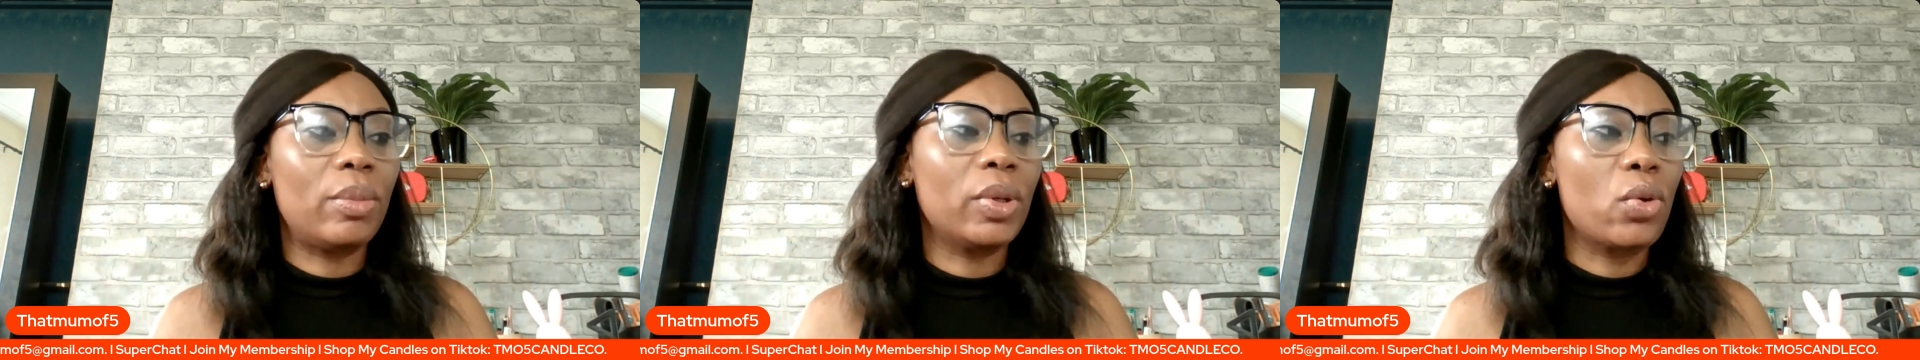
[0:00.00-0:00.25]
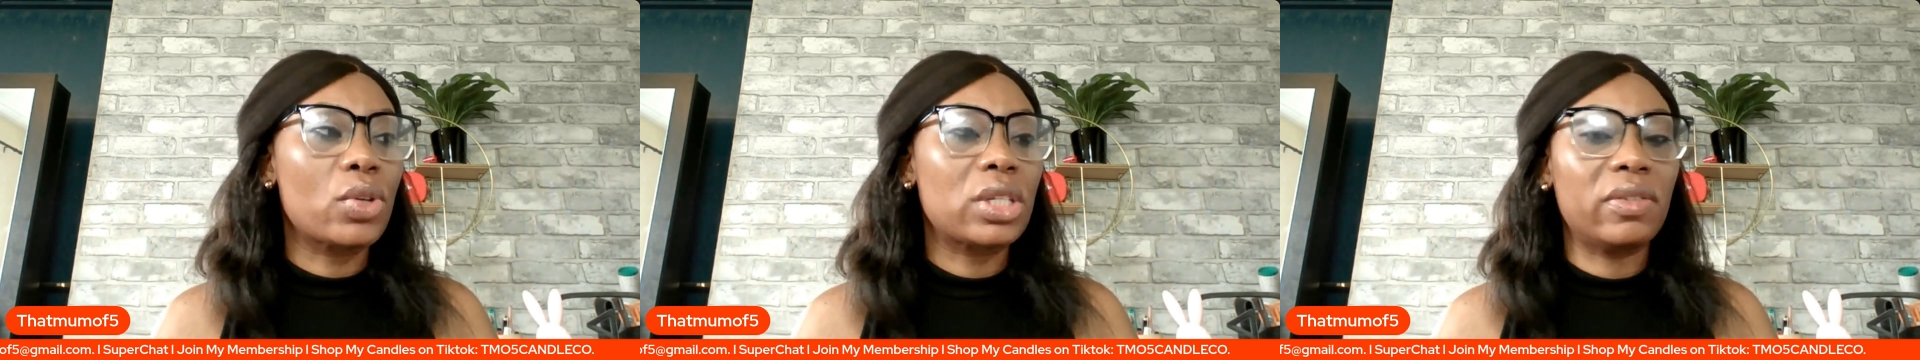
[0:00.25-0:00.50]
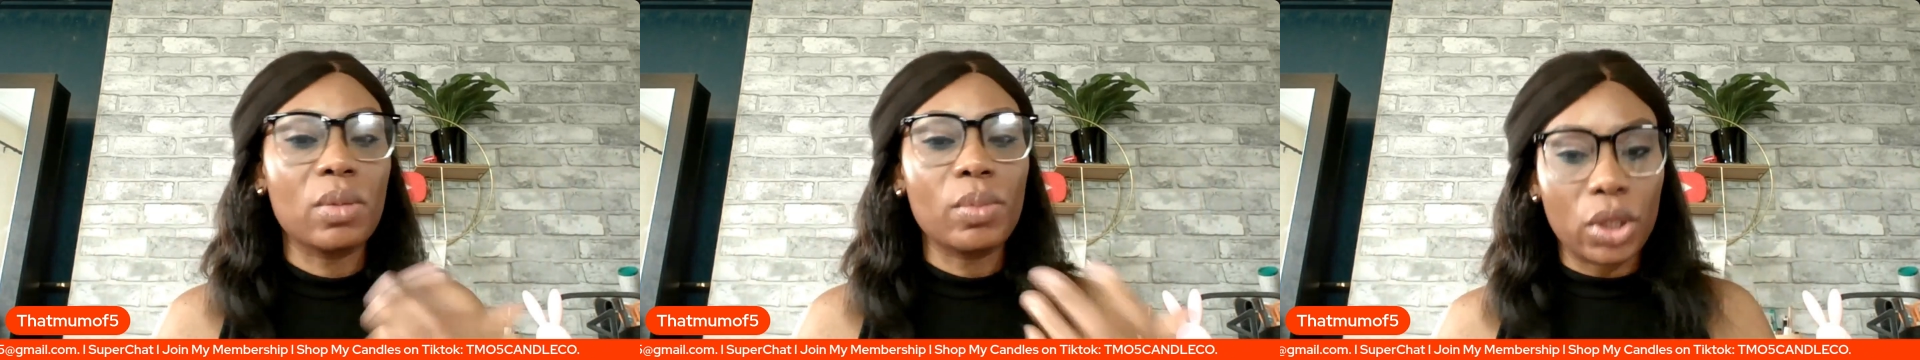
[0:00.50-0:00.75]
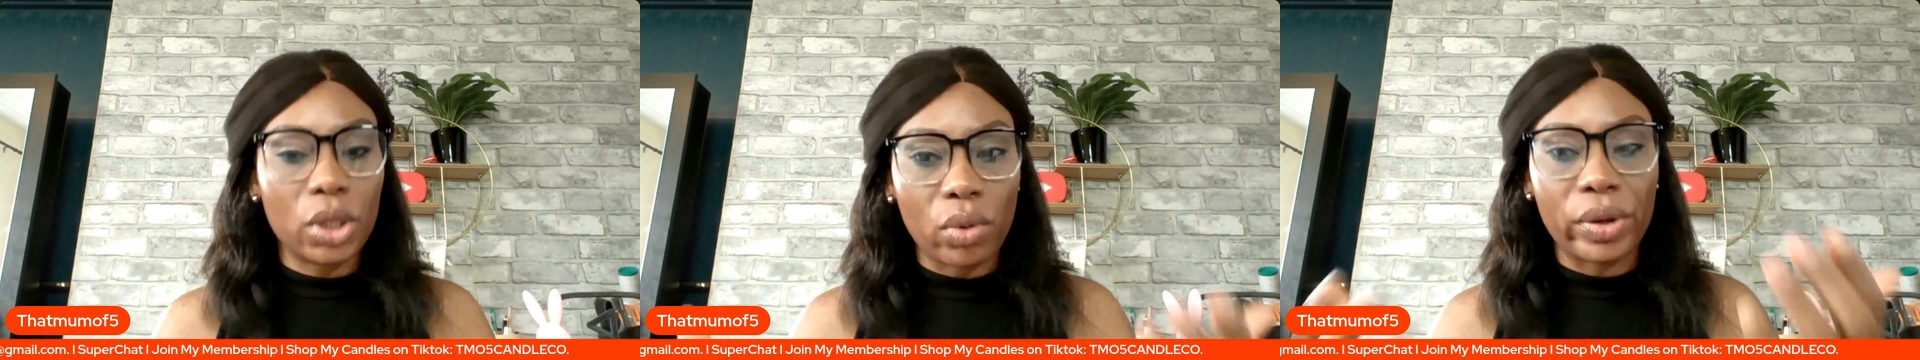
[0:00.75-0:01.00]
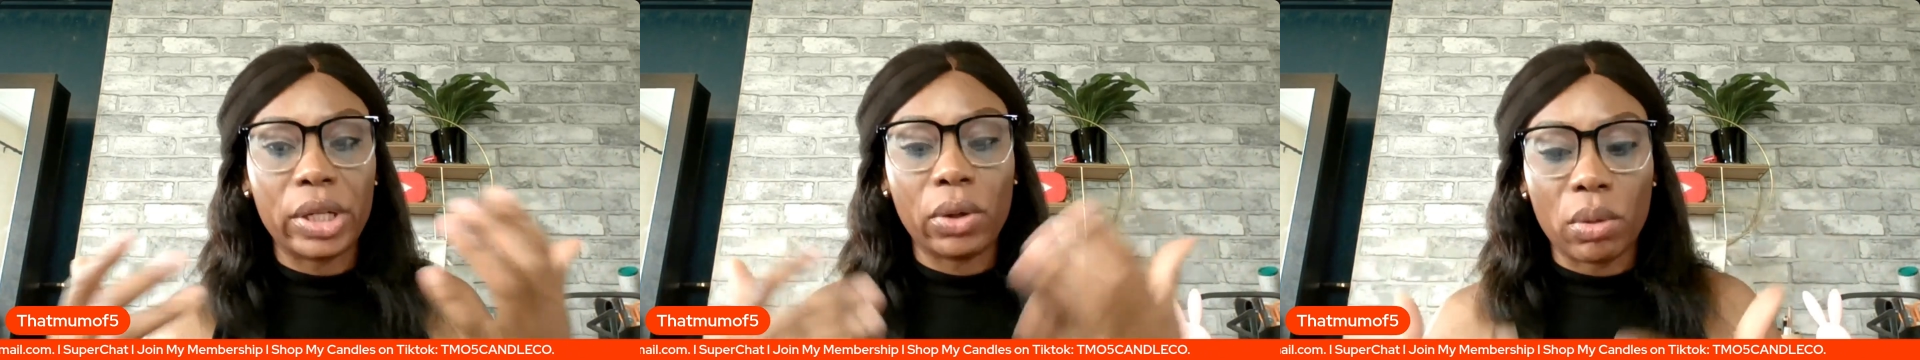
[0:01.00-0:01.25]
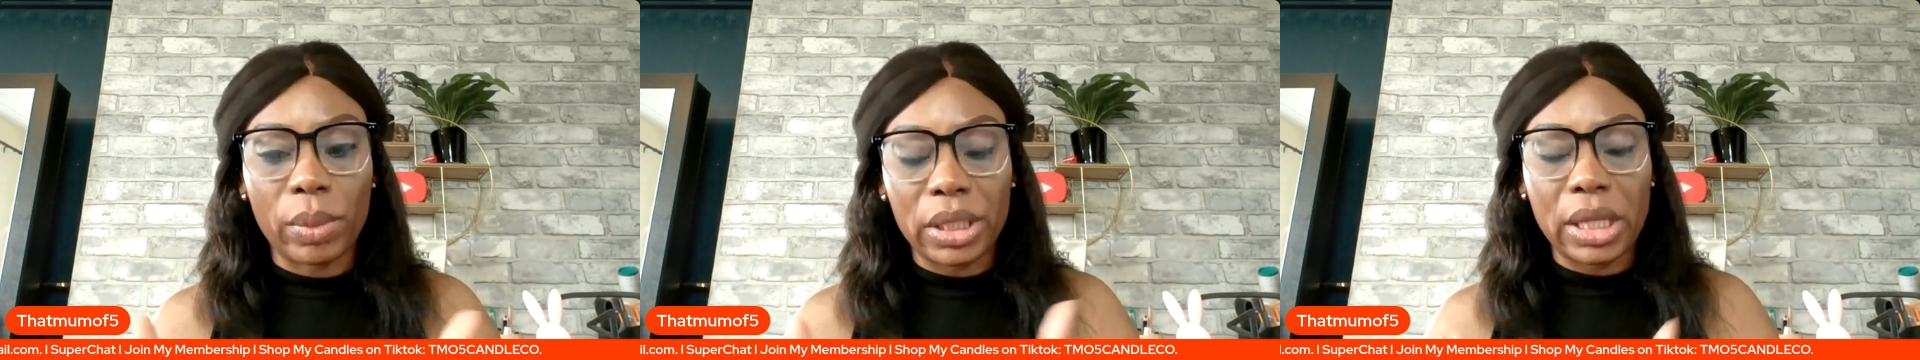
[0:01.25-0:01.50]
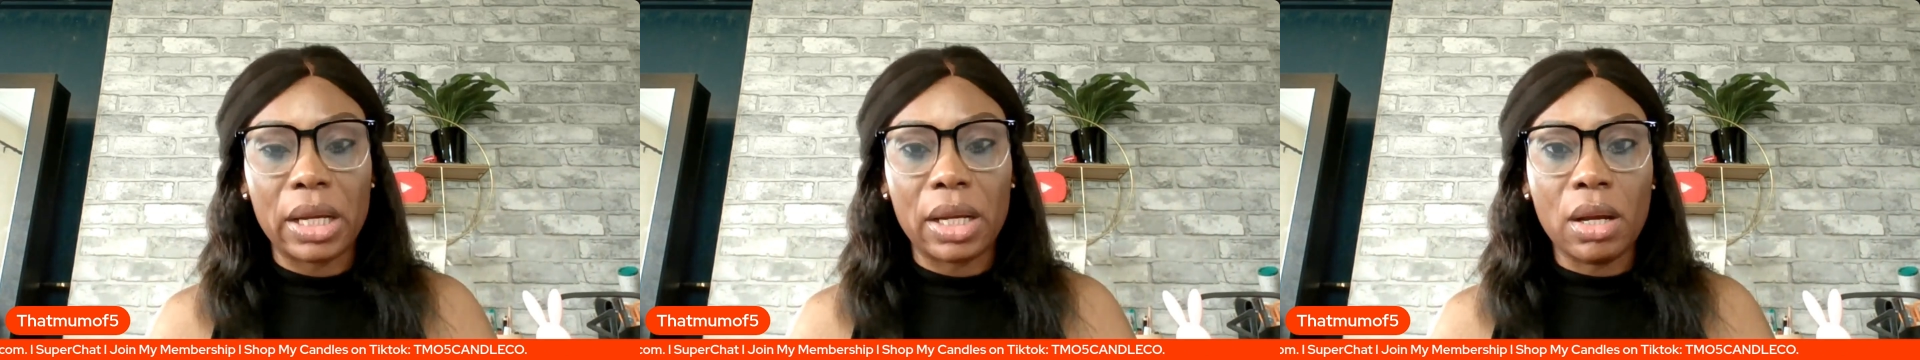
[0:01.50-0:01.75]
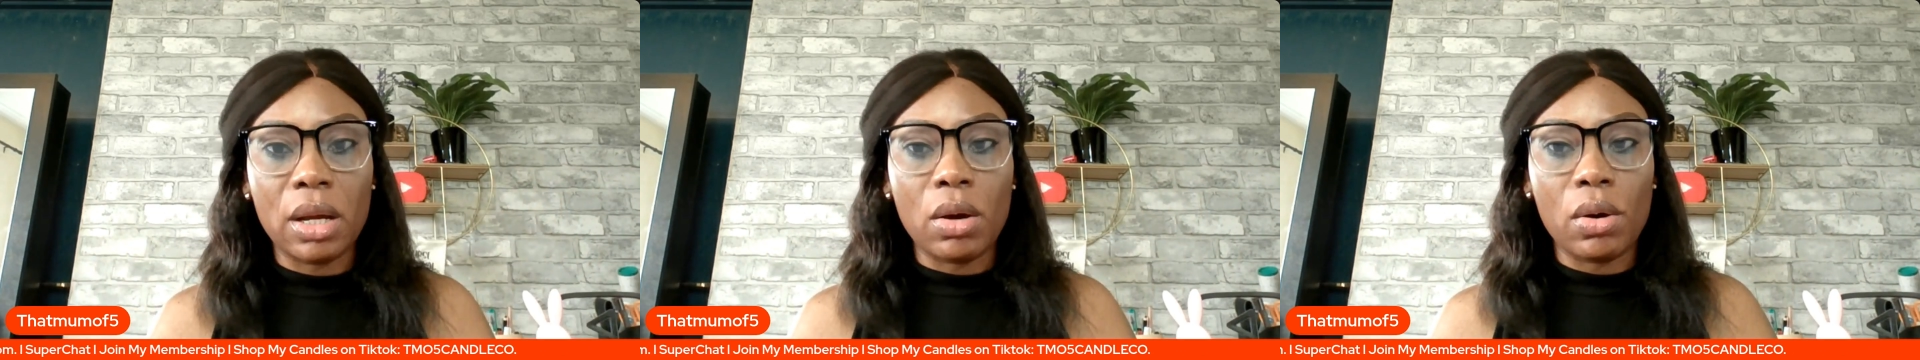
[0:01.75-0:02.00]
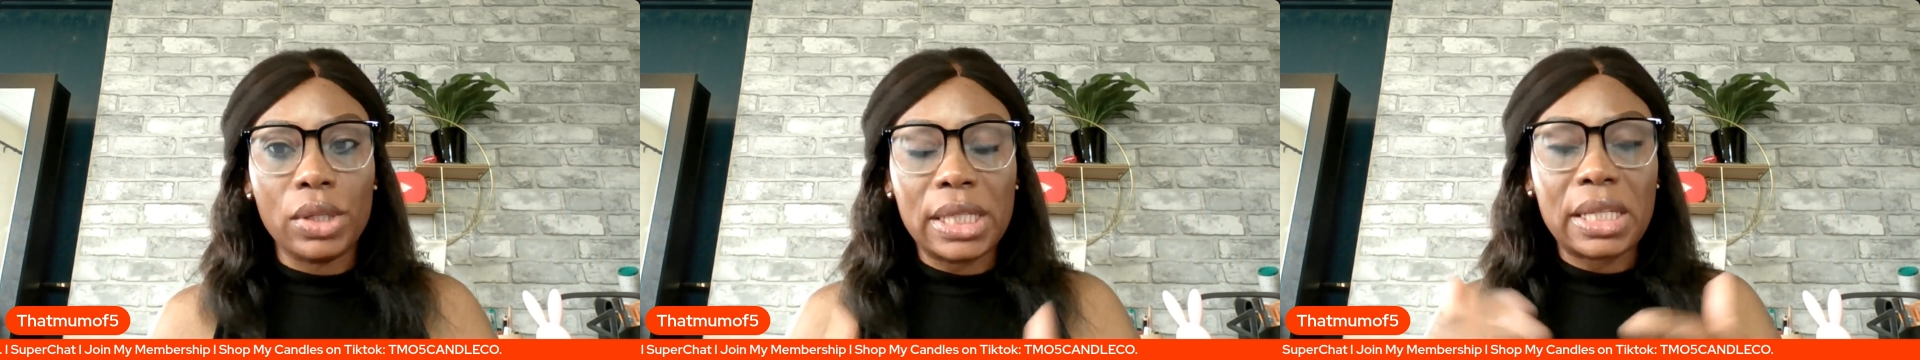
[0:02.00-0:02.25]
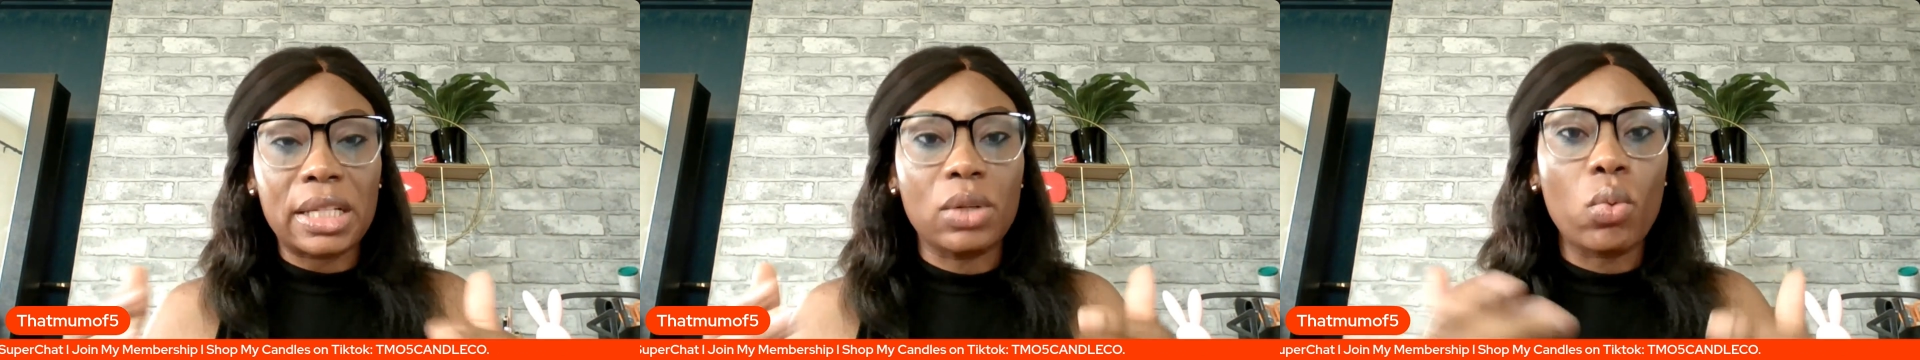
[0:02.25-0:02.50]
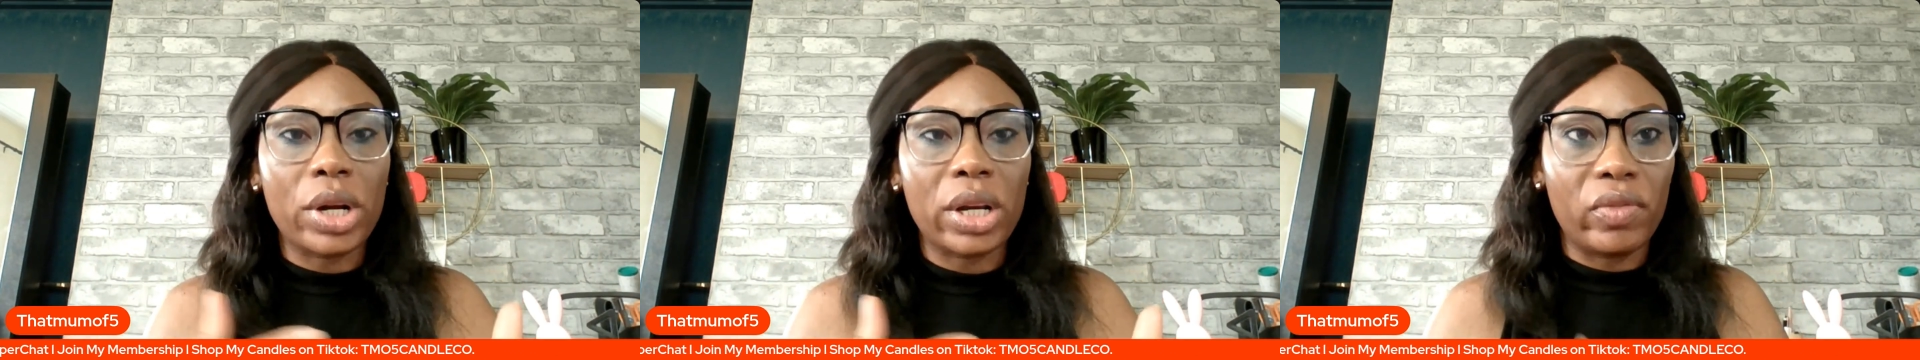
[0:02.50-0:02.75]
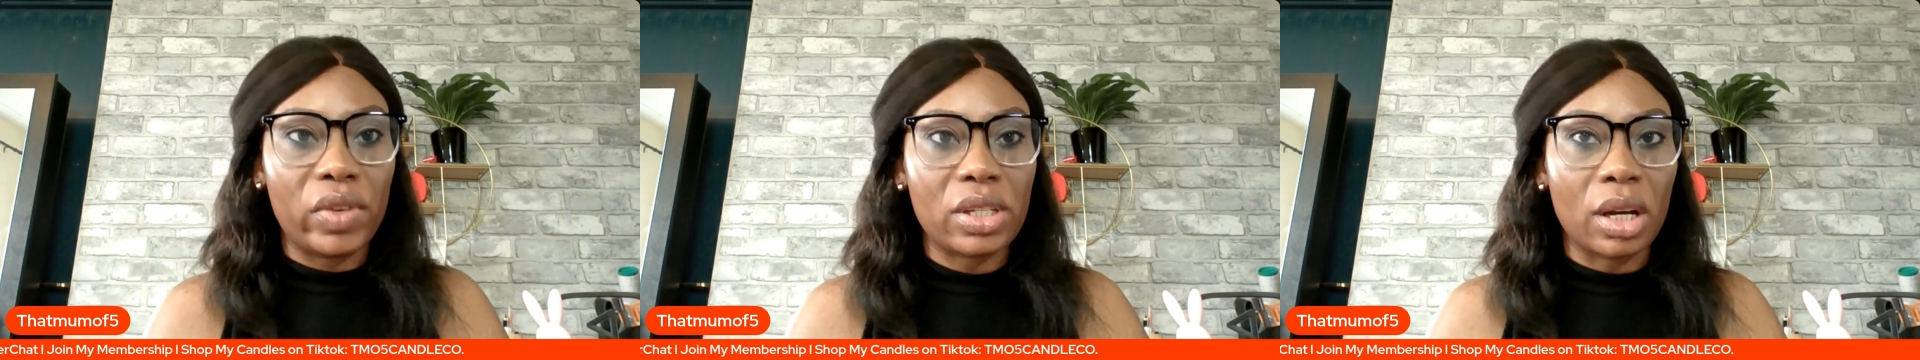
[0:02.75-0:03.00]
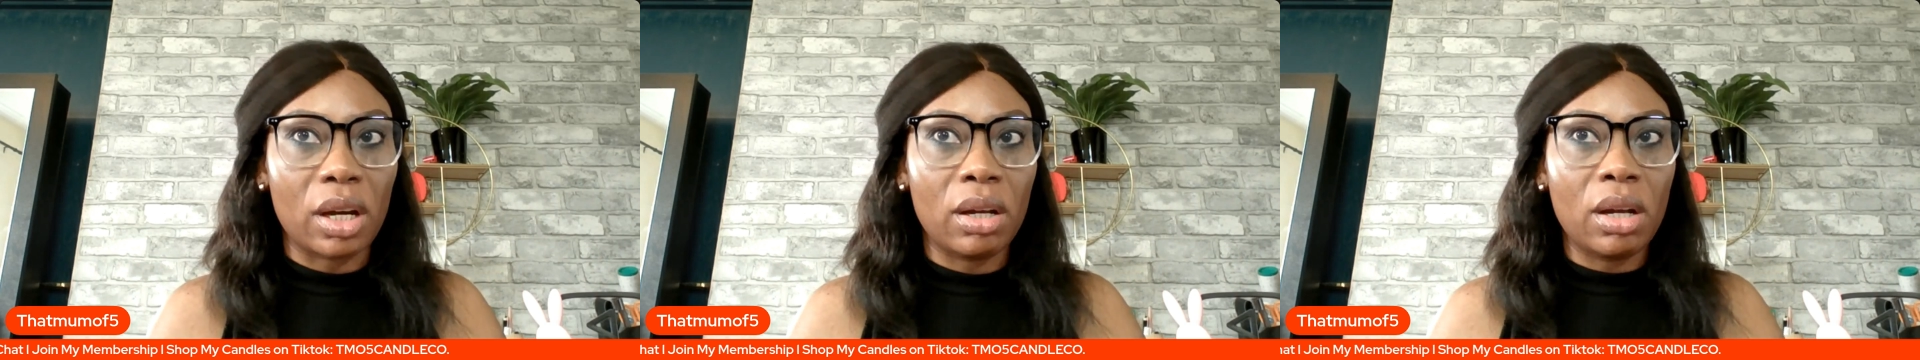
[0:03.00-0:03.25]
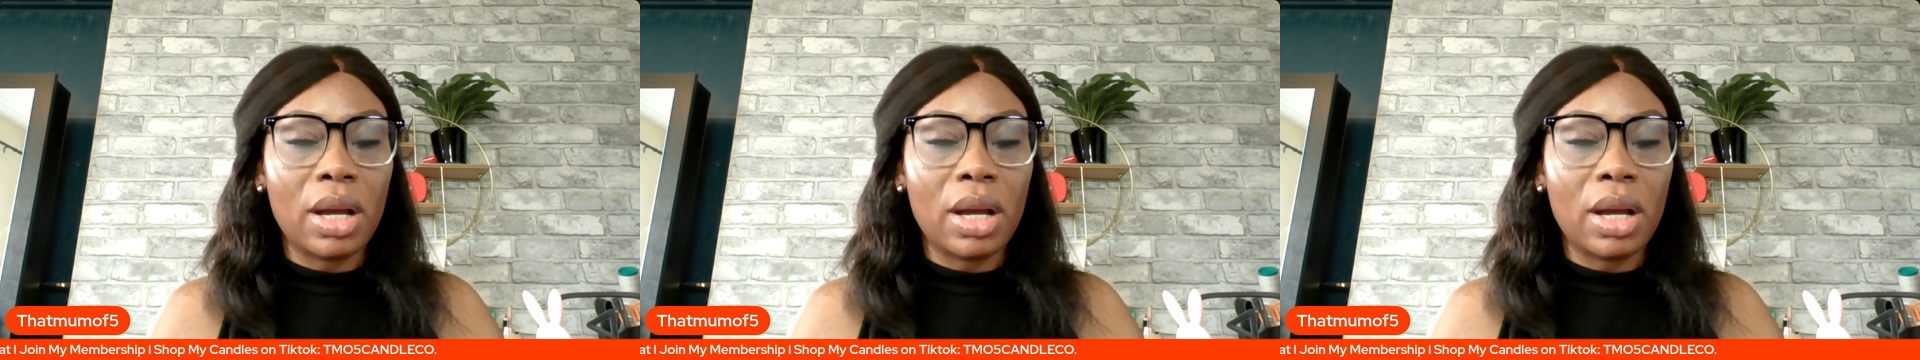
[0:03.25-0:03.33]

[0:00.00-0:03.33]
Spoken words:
because if somebody already coming here on a certain working visa,